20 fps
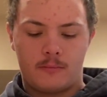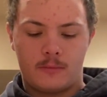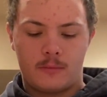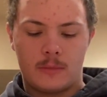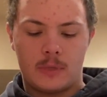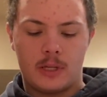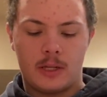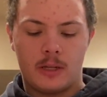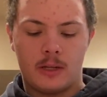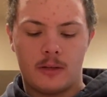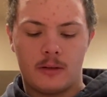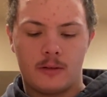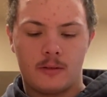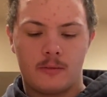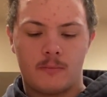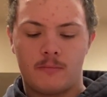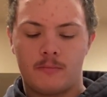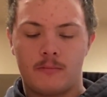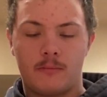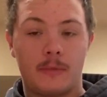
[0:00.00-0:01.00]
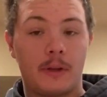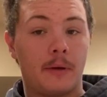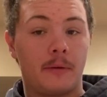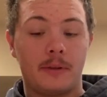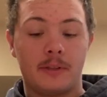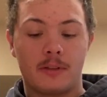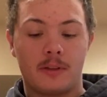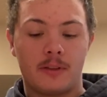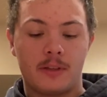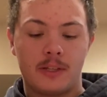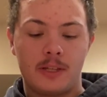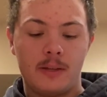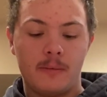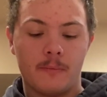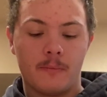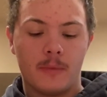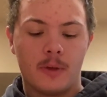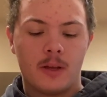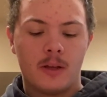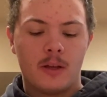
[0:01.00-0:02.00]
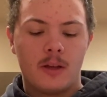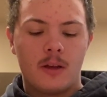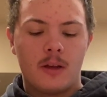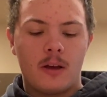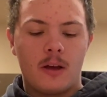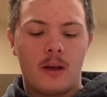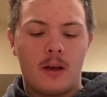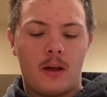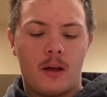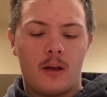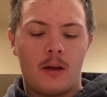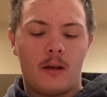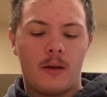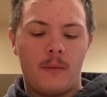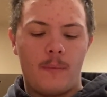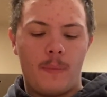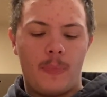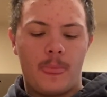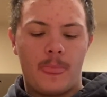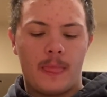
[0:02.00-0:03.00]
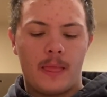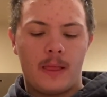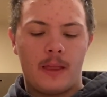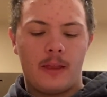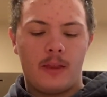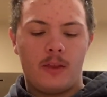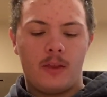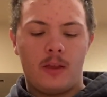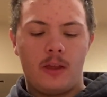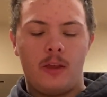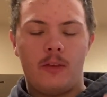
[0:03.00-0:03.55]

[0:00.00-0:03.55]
and now he's on the team. He